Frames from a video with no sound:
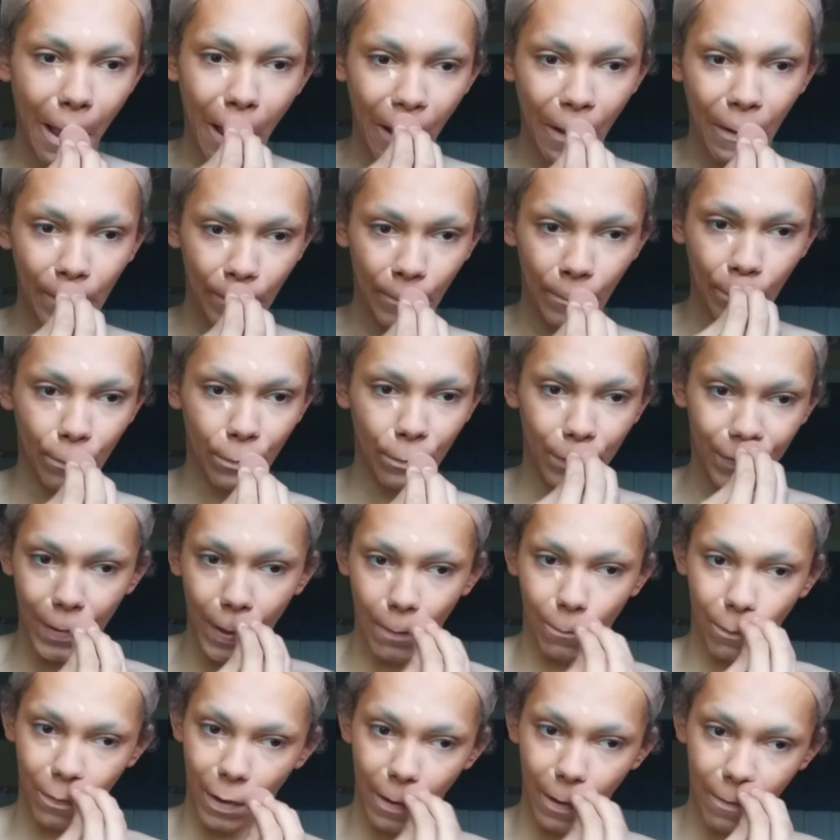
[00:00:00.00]

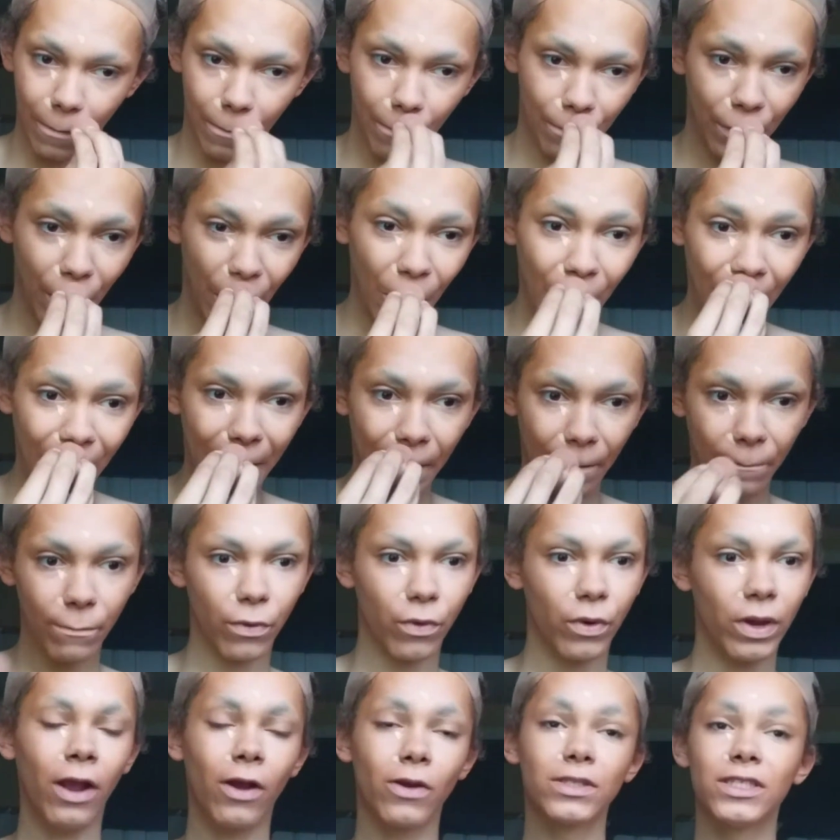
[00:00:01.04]
But Boa
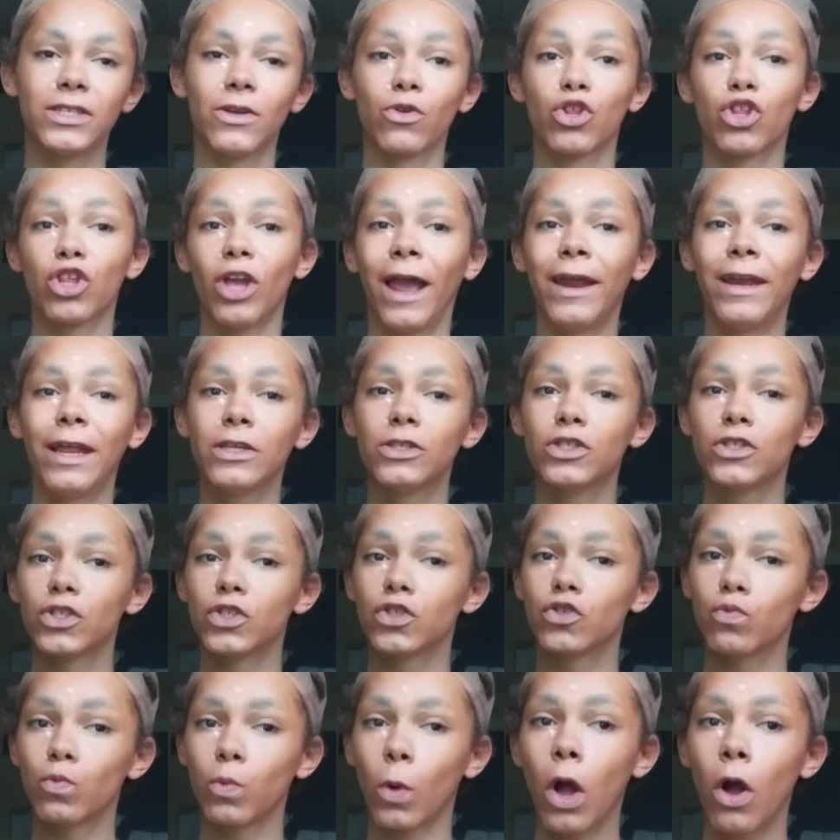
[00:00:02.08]
and Pri are still shining
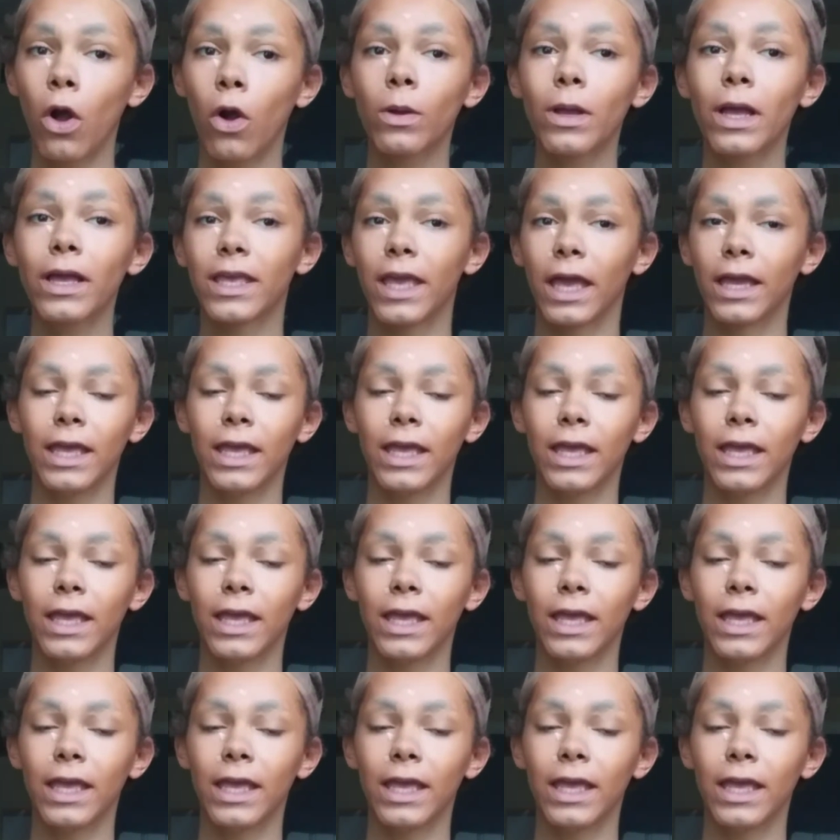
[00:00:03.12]
strong,